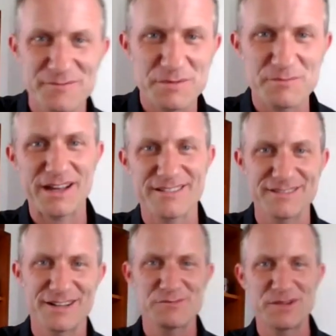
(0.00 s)
coming back,
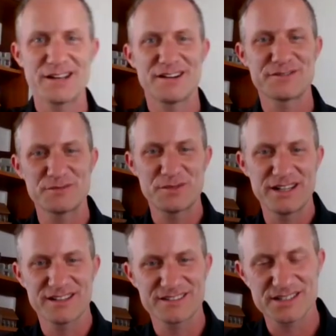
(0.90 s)
you know, week after
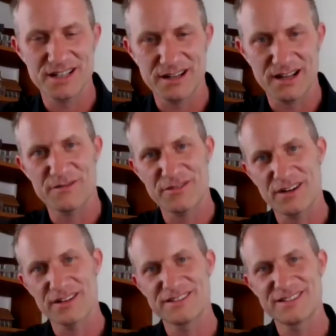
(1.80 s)
week and seeing how
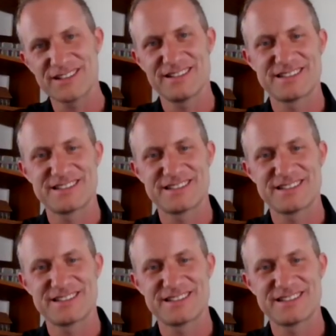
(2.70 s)
far you'd